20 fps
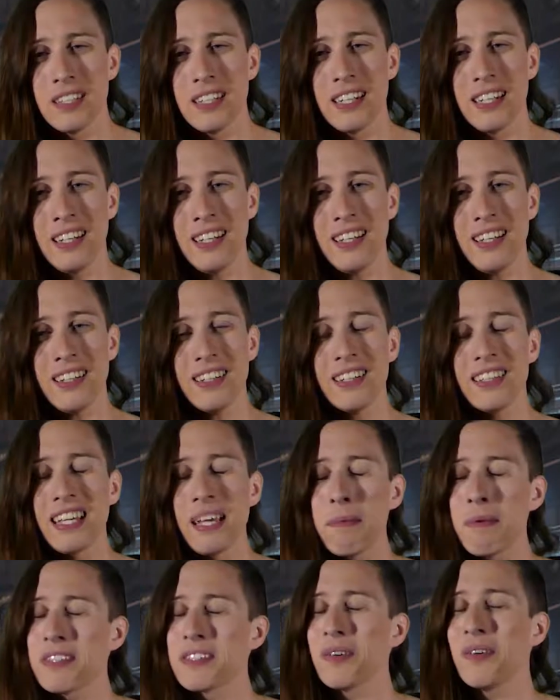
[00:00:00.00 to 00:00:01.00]

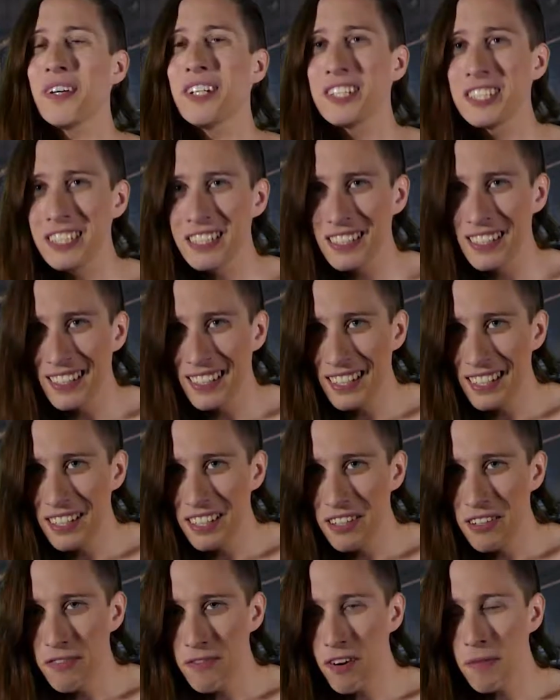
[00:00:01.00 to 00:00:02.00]
Gamers Origin
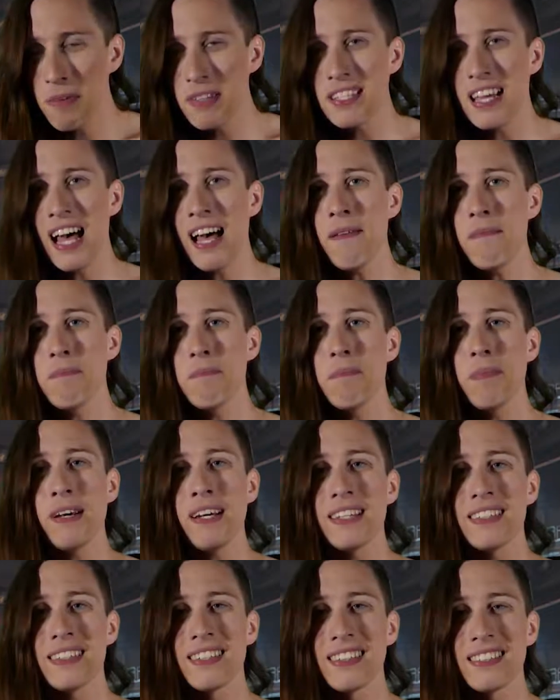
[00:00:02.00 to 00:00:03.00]
from the top, but